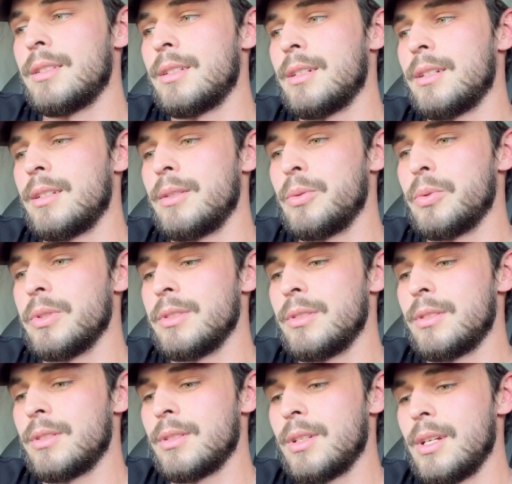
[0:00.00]
it
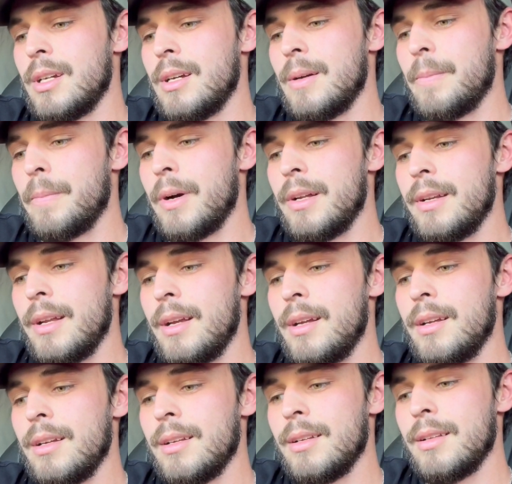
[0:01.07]
was
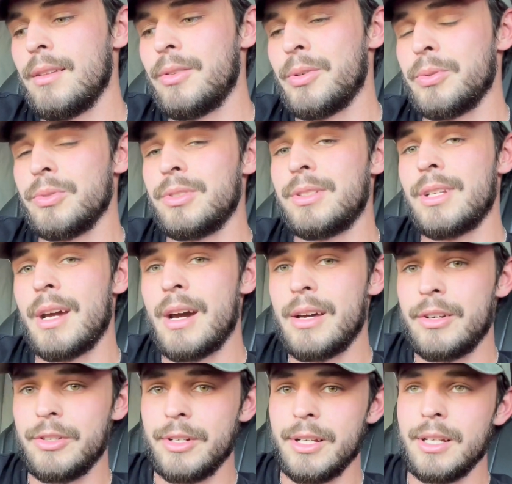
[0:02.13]
Monday through
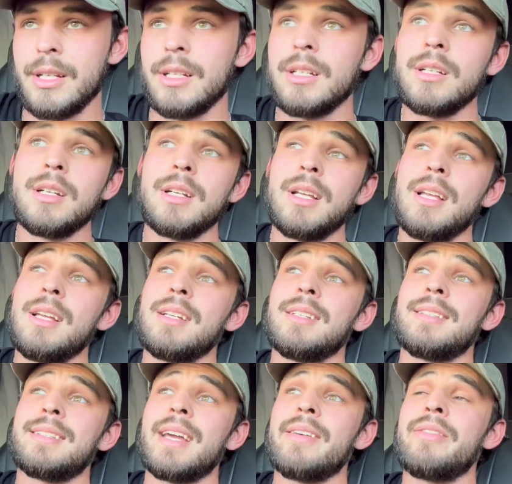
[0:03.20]
Saturday,
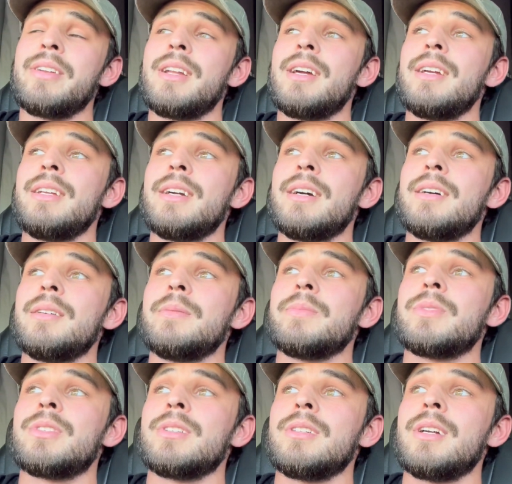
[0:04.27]
7 a.m.
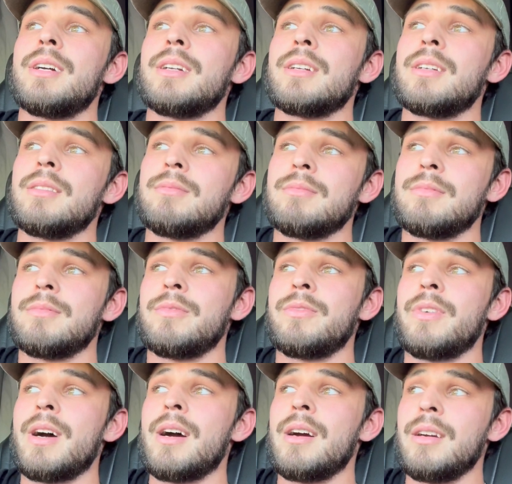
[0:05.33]
to like
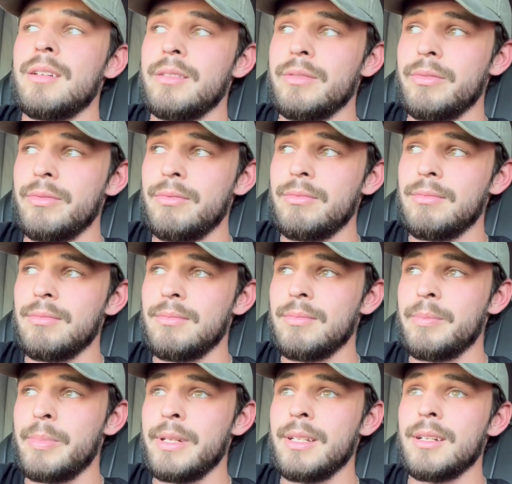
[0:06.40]
5
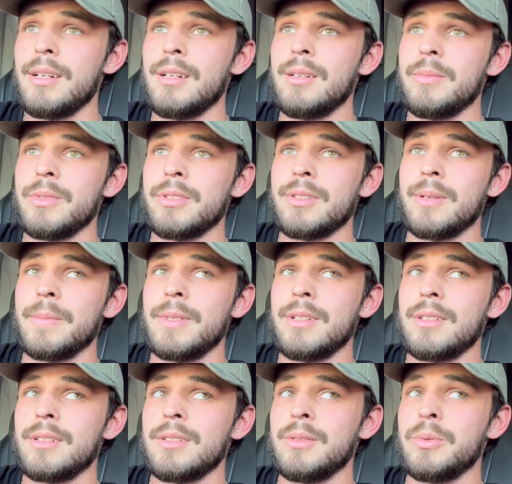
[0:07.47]
p.m. or something.
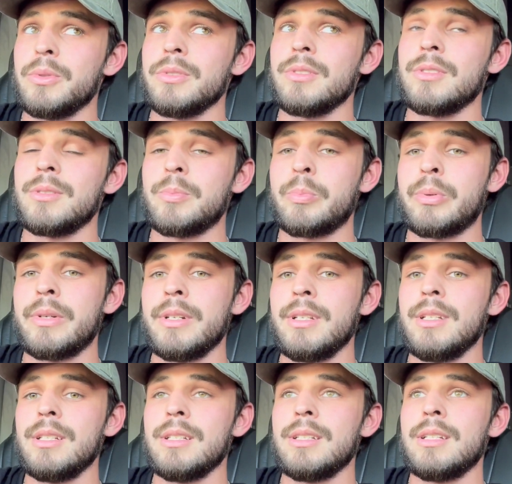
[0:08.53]
It was
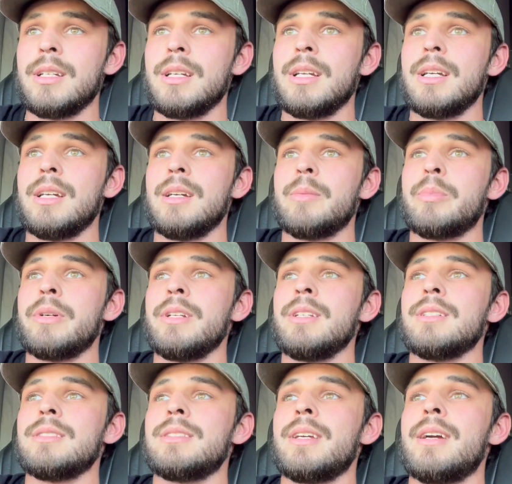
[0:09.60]
pretty
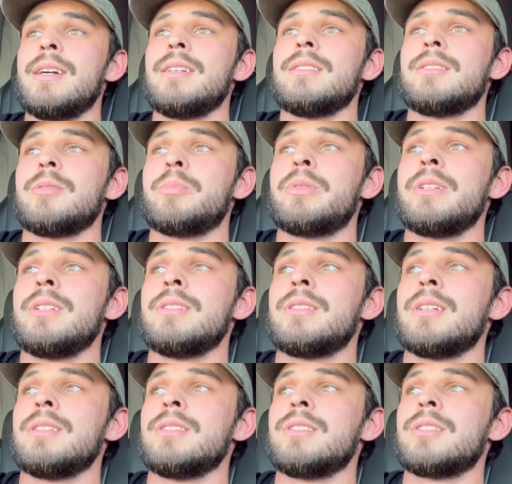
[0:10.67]
intense, a pretty
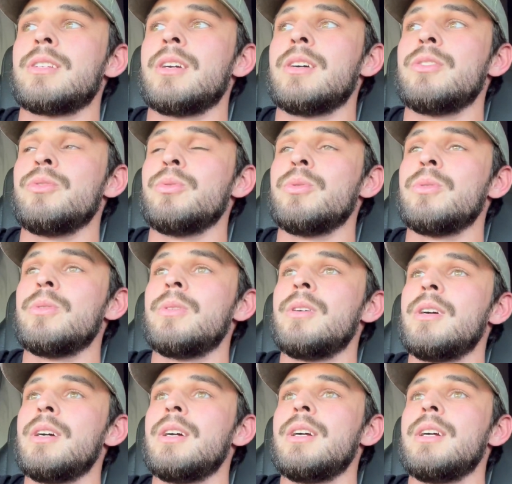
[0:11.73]
intense schedule.
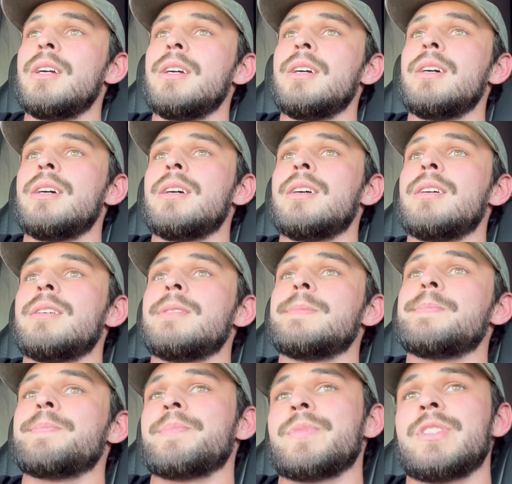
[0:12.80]

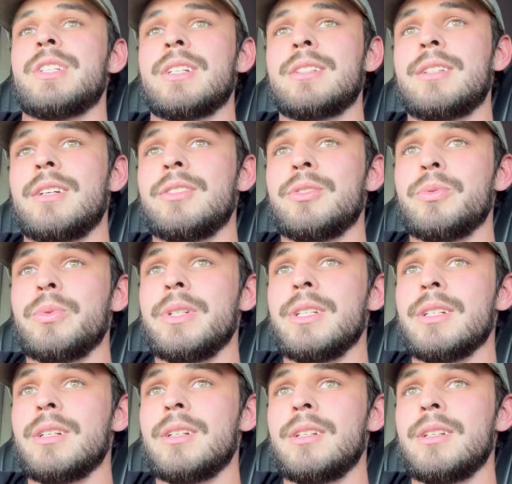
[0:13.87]
6 days a week,